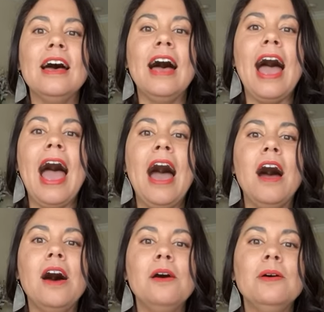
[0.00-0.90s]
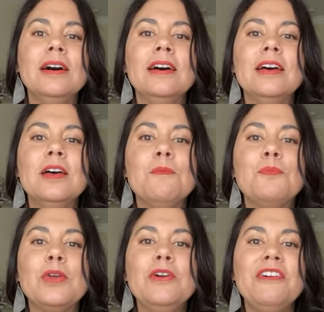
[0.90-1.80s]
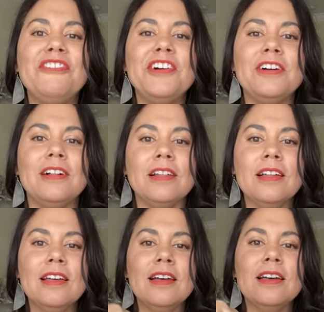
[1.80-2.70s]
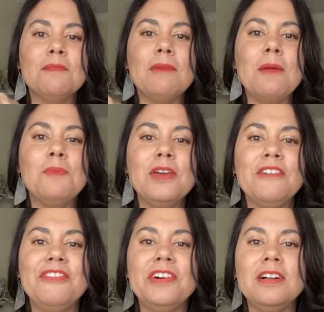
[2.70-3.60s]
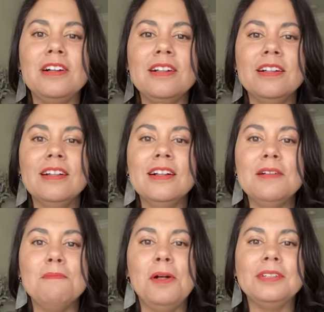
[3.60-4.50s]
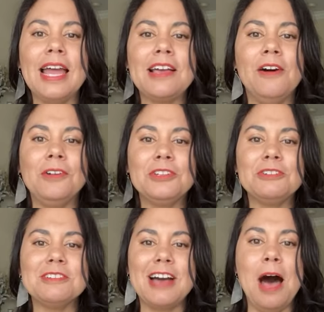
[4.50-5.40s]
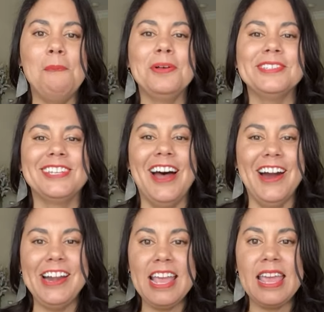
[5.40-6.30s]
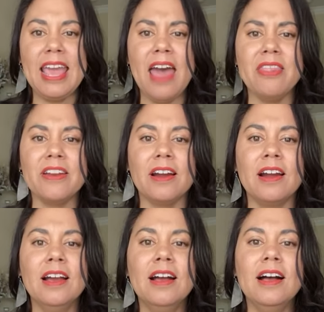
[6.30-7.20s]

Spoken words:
how beautiful my beautiful multicultural couples are together.